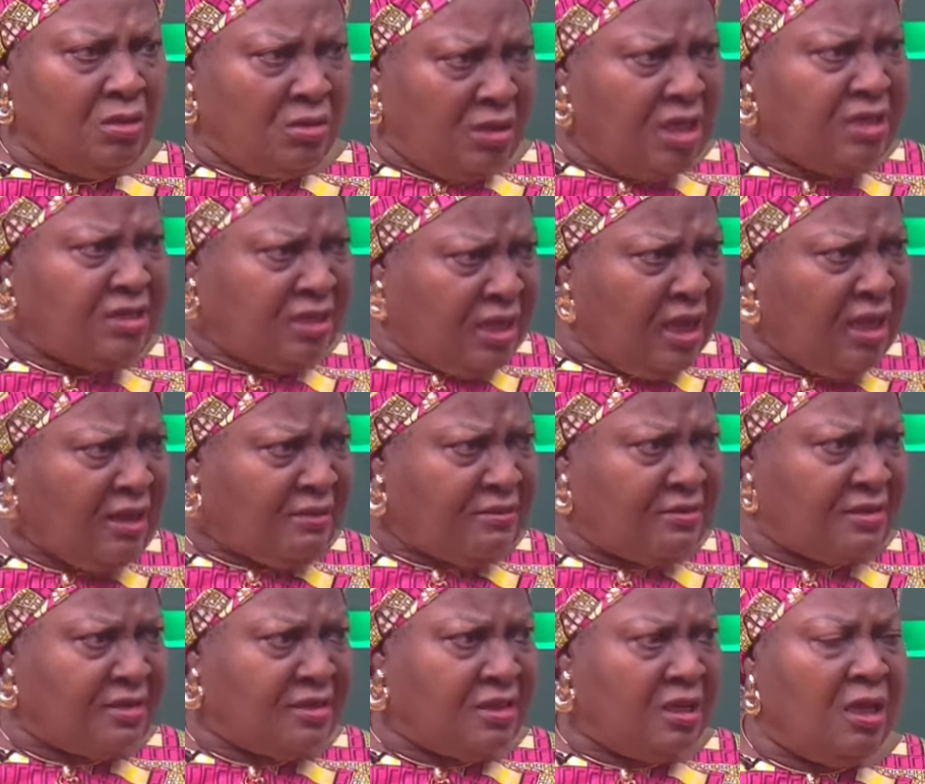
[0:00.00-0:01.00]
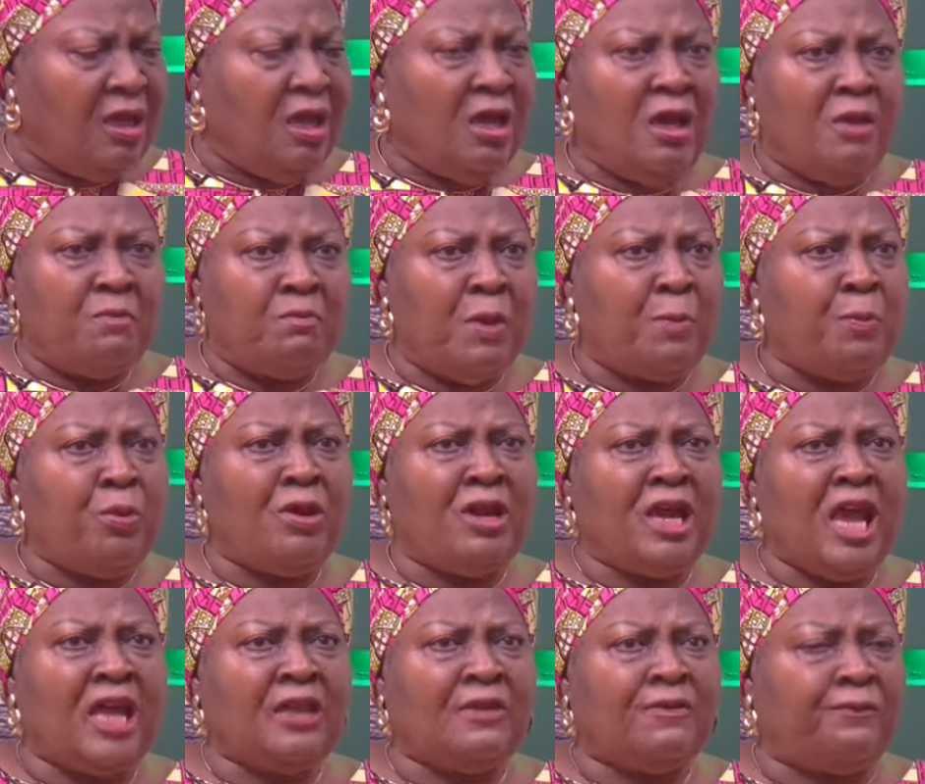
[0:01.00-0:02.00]
It kills. People
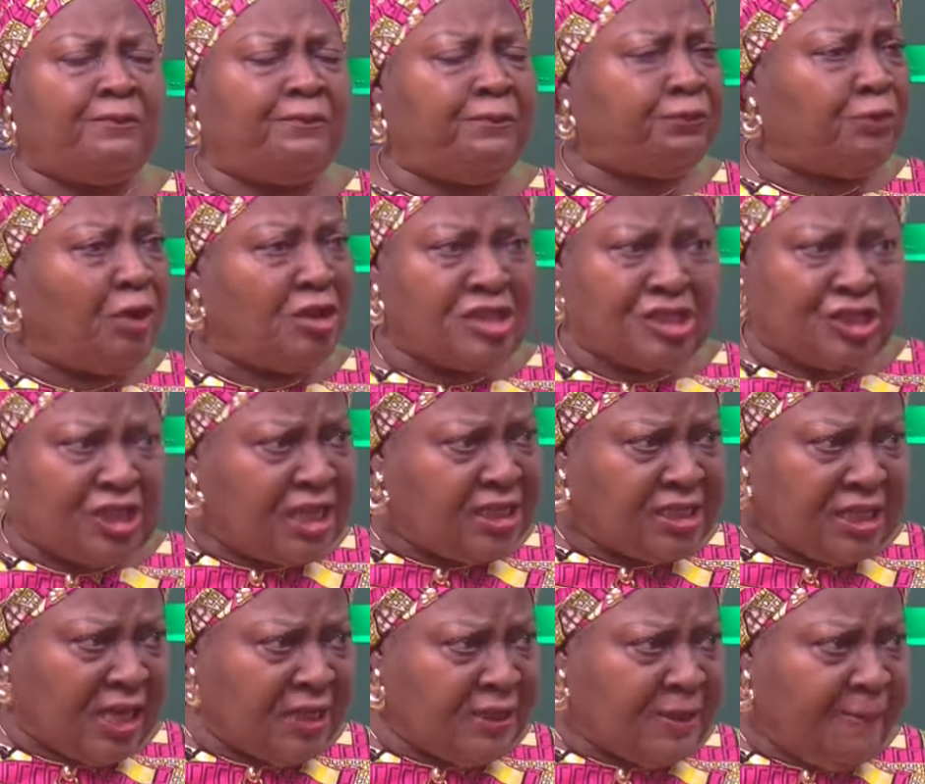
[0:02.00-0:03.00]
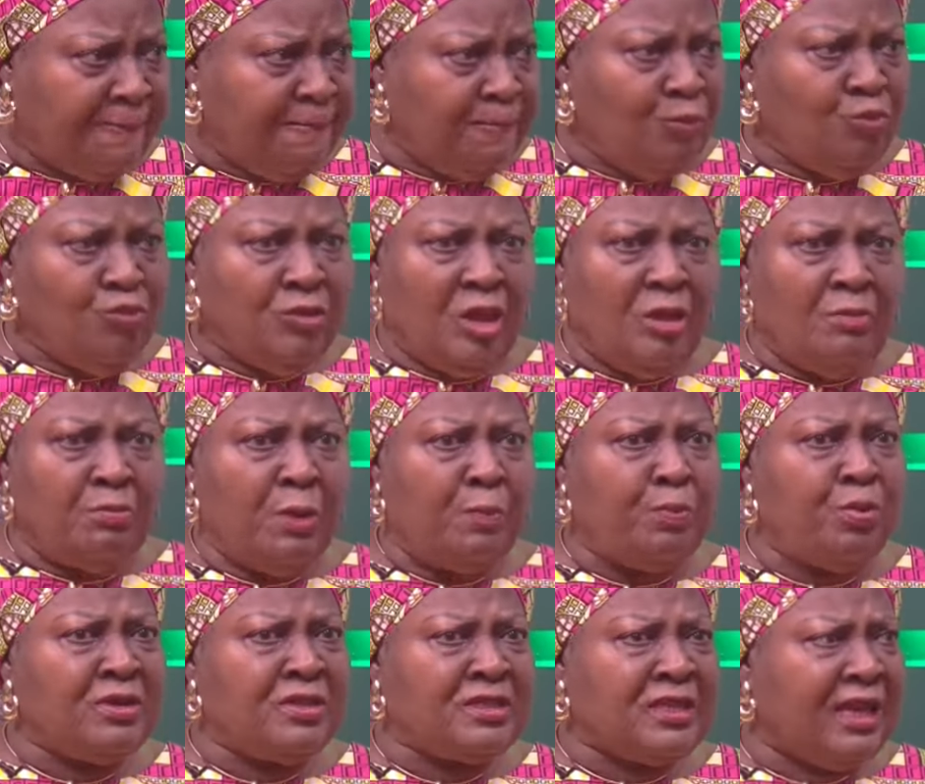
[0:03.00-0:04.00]
get frustrated.
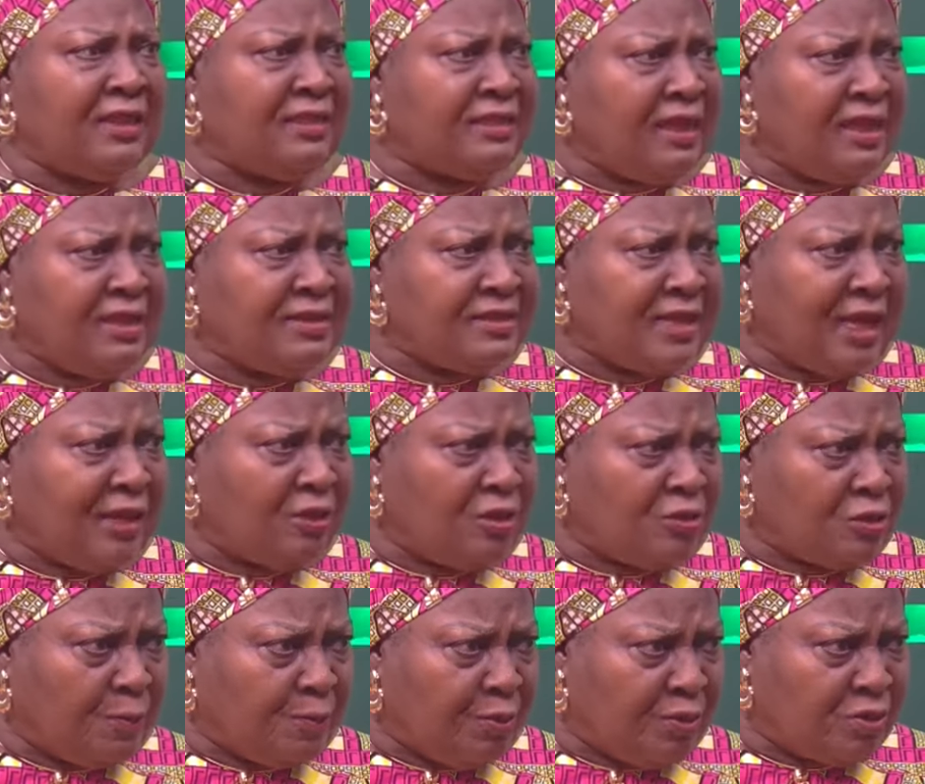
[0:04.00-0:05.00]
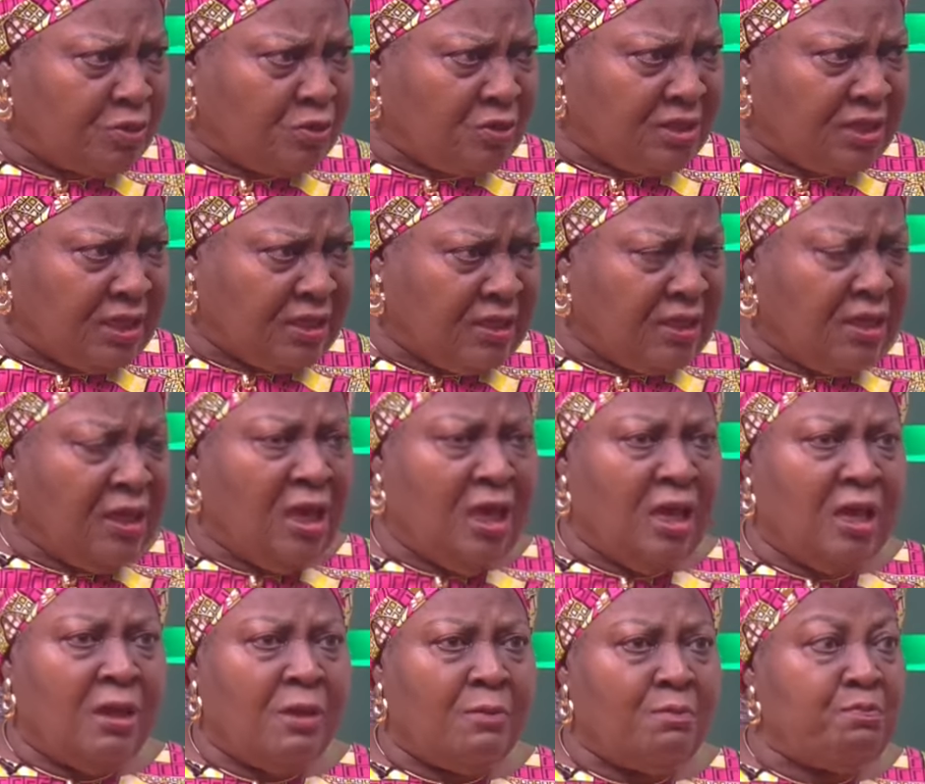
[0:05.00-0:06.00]
People say things they are not supposed to say
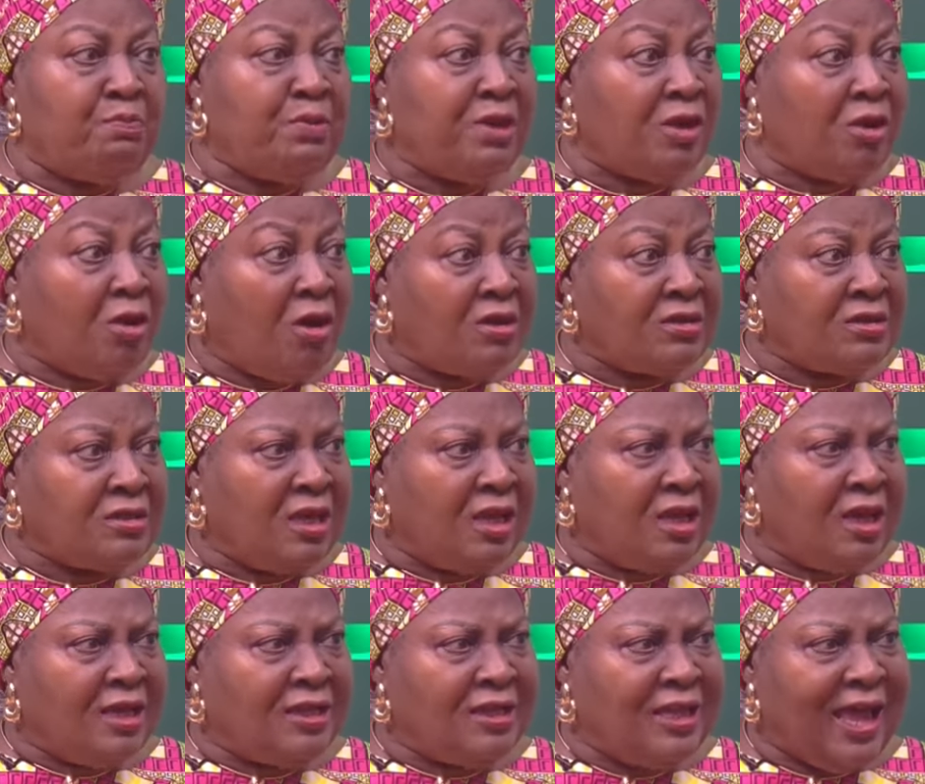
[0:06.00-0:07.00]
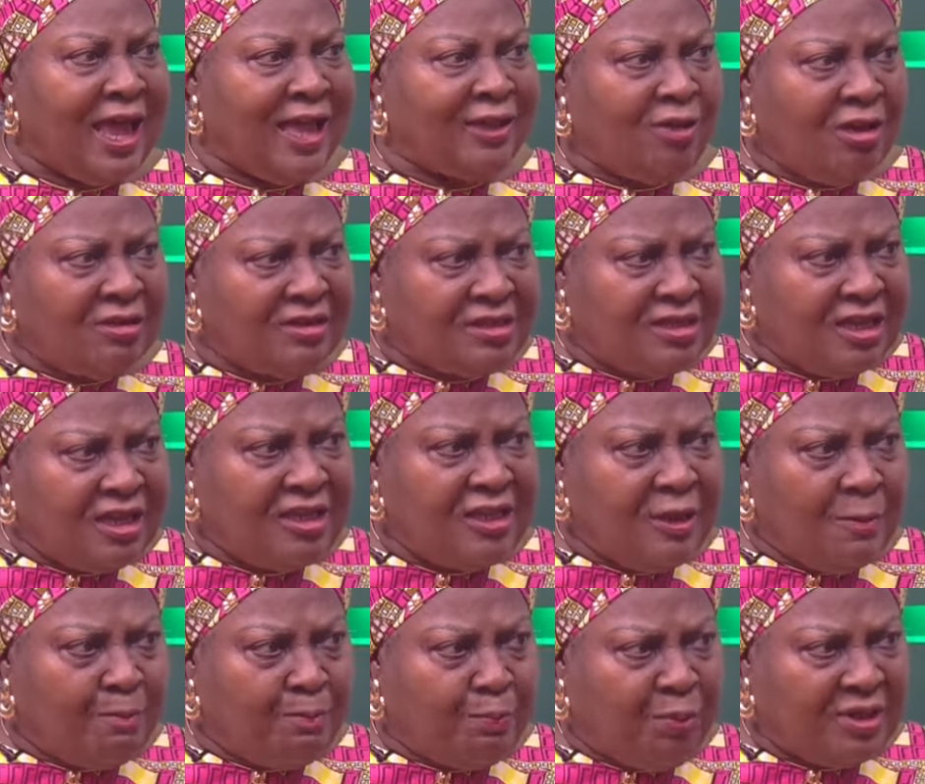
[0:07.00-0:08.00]
because they are not seeing
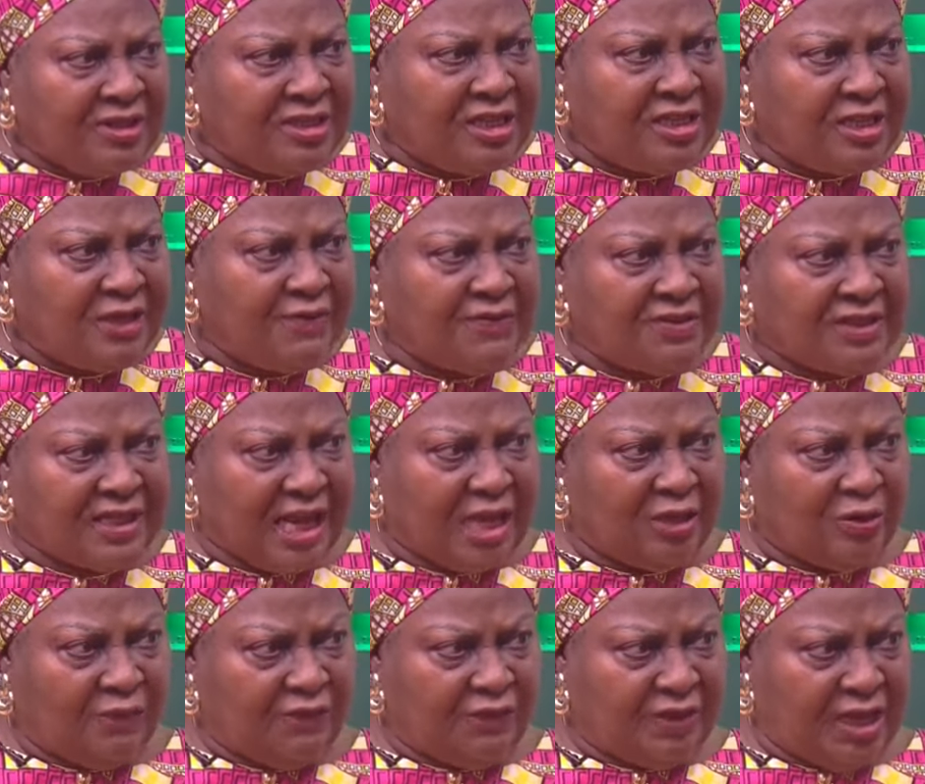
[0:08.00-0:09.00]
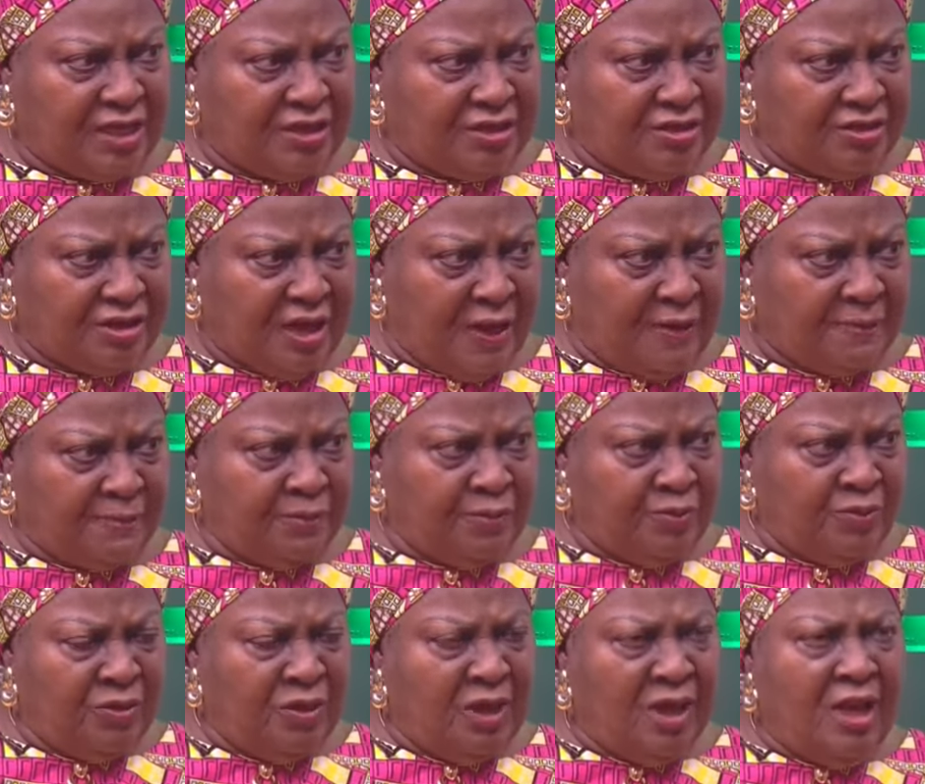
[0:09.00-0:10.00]
the positive side of Nigeria.
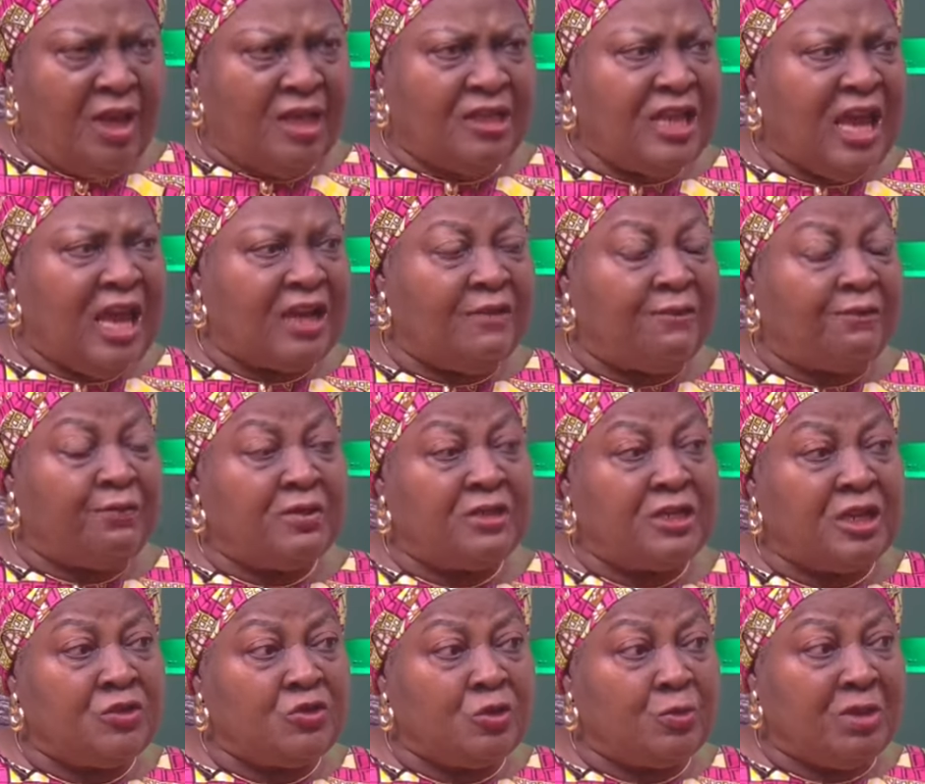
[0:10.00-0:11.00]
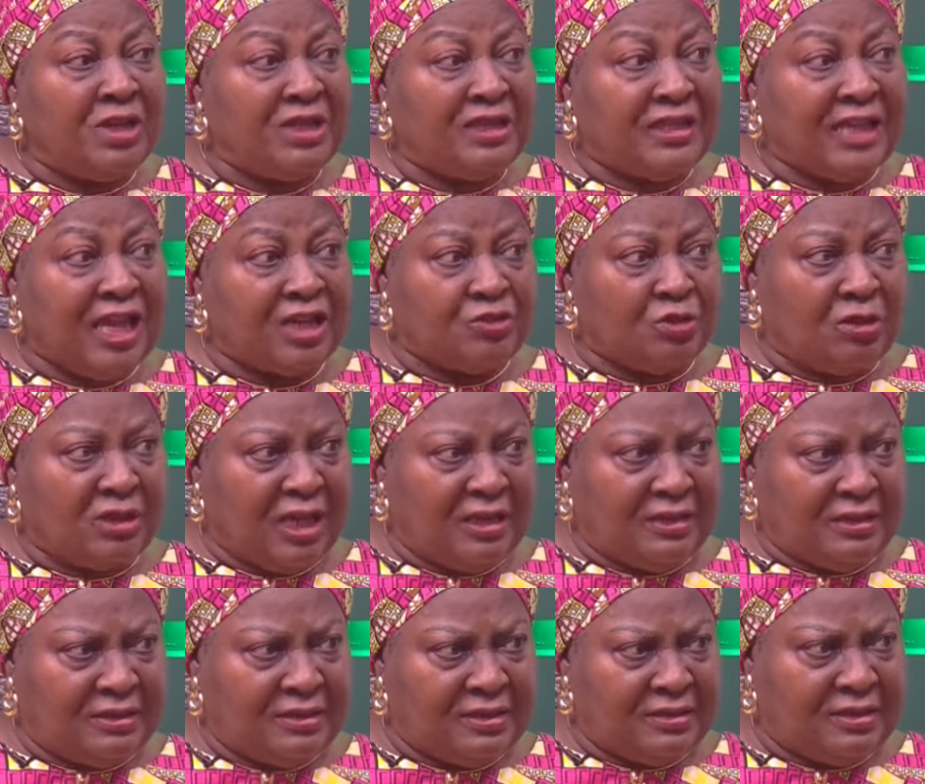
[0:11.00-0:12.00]
They are refusing to be
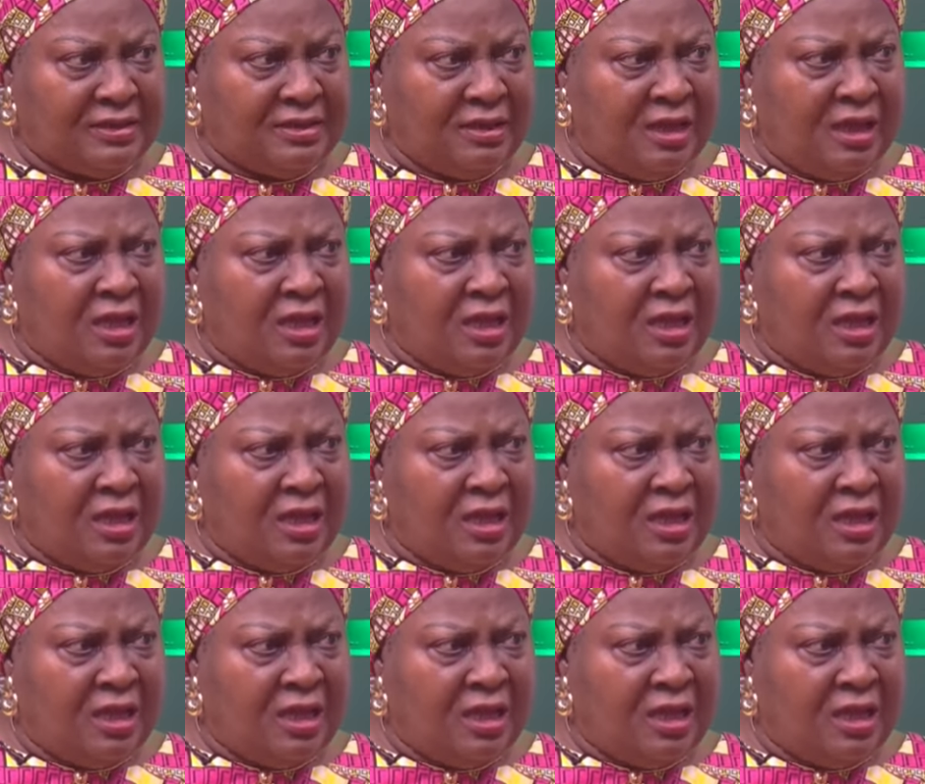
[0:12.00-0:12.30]
nationalists.